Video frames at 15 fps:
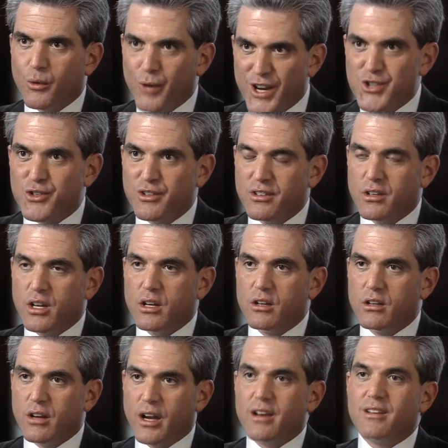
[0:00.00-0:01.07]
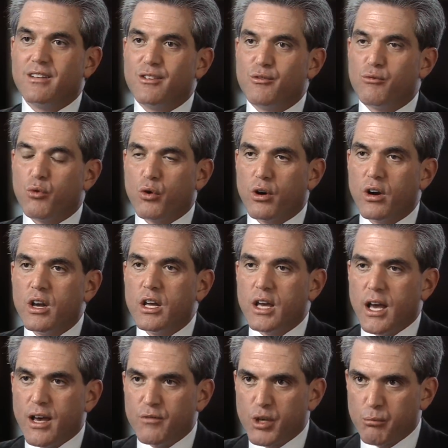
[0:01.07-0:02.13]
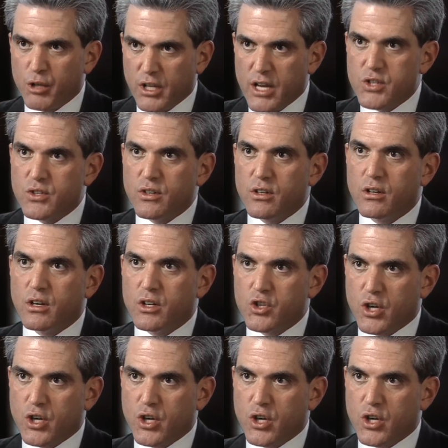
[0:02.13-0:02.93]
arrested and indicted for having molested a